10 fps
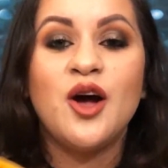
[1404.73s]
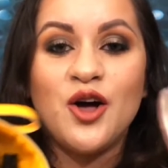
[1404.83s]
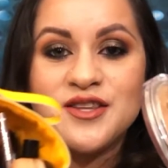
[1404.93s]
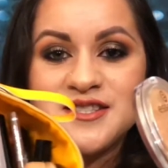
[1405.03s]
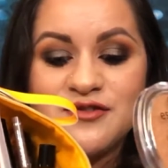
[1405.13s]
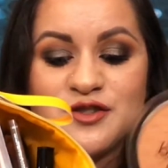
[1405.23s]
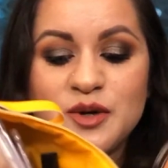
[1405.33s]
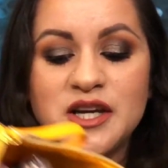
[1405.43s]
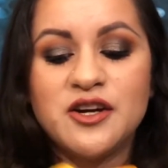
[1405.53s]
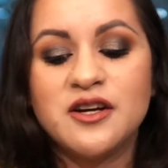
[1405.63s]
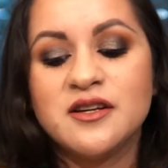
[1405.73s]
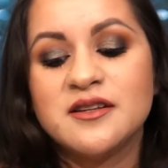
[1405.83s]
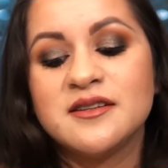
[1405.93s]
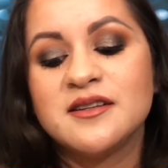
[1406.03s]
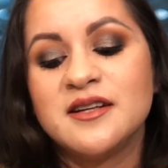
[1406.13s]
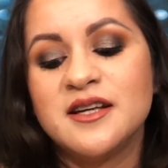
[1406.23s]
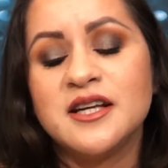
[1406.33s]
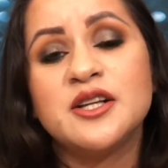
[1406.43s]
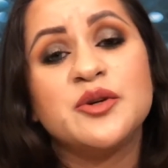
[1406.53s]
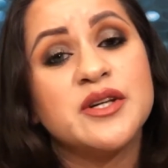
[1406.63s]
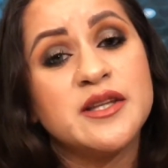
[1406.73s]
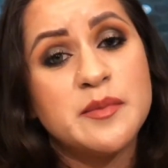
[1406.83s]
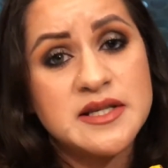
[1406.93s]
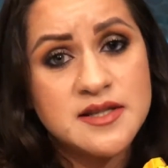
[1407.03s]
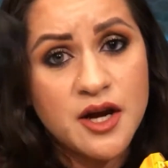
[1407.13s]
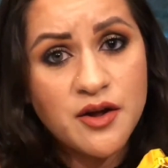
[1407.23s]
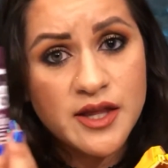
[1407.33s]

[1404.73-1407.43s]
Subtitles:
All this stuff is right here, including the mascara